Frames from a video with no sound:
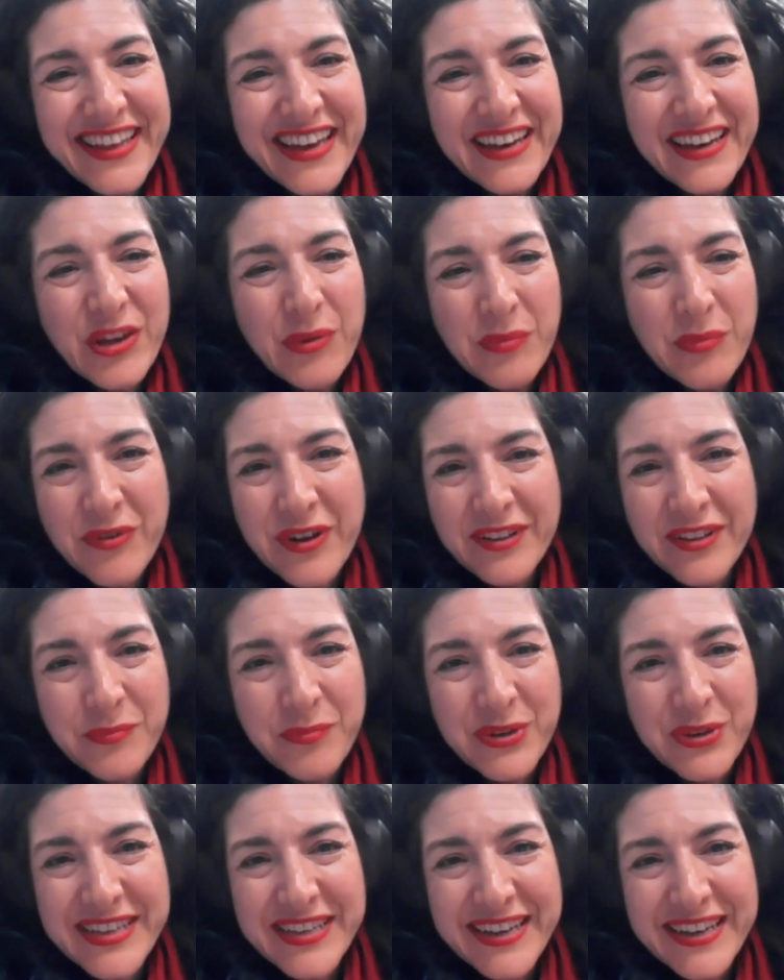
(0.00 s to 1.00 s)
that human rights
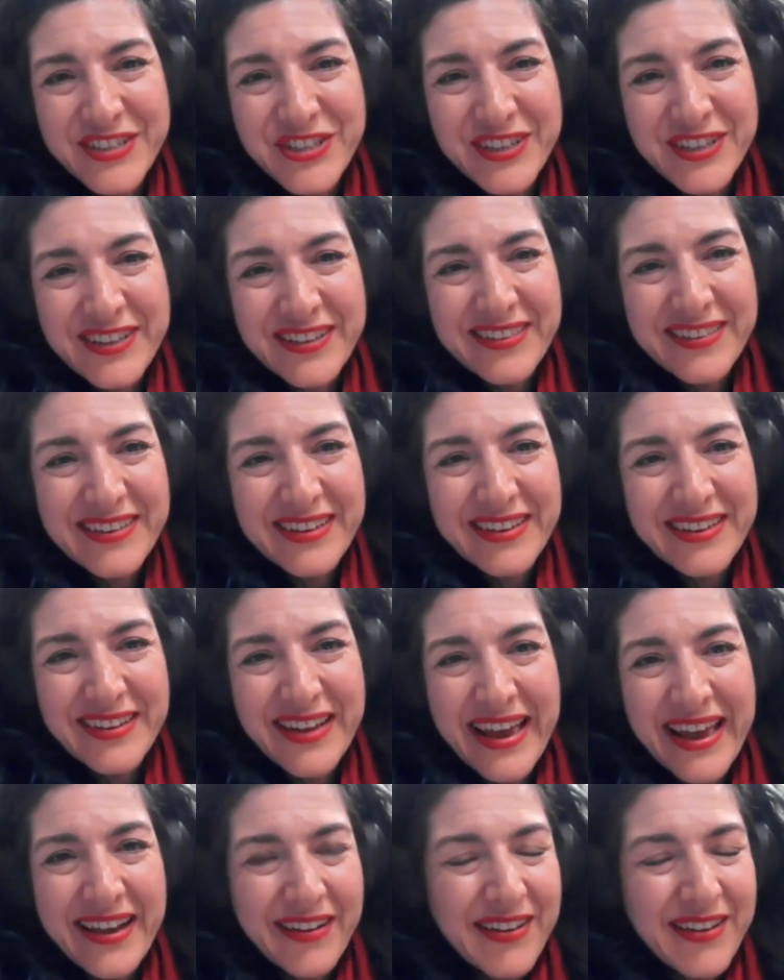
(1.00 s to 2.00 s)
protections in
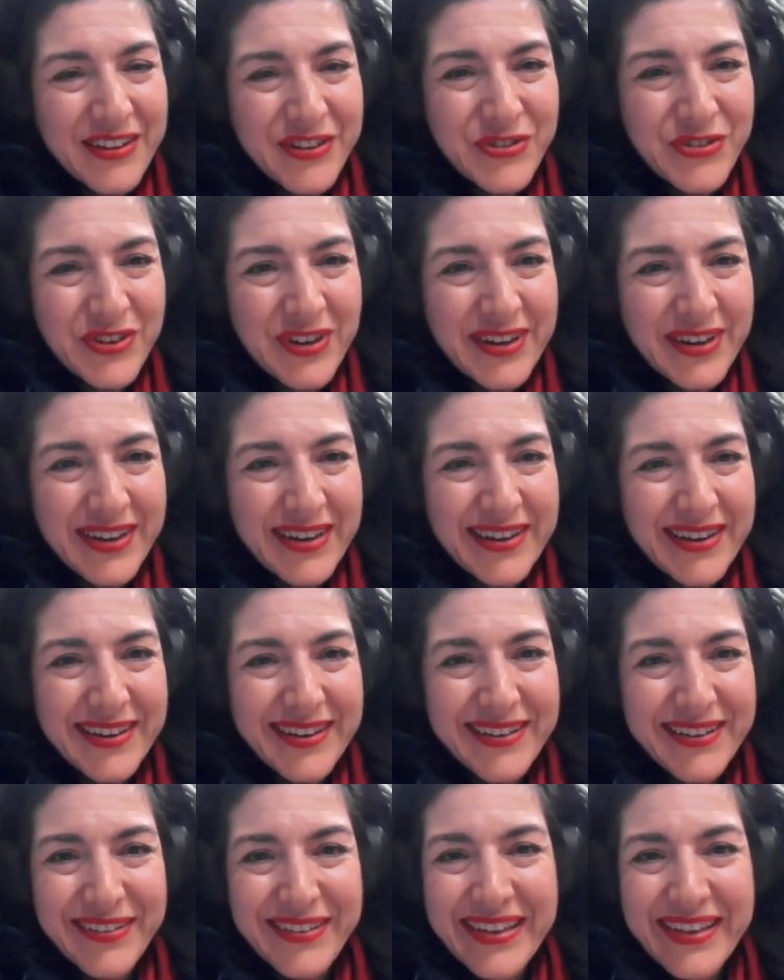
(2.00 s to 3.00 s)
our country
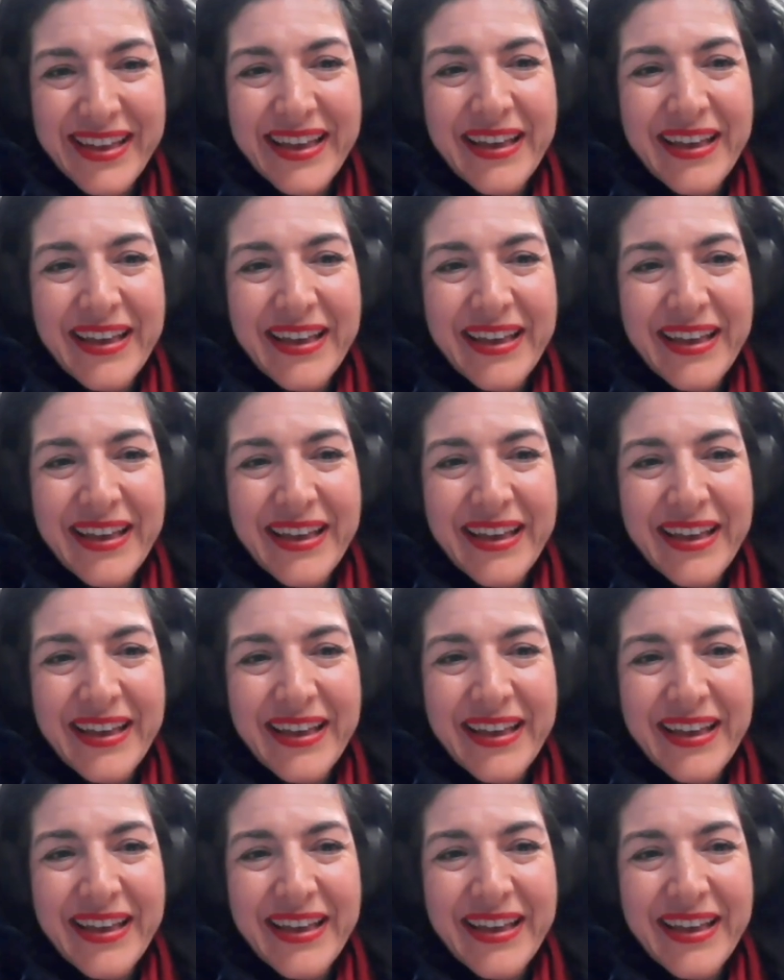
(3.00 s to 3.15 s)
are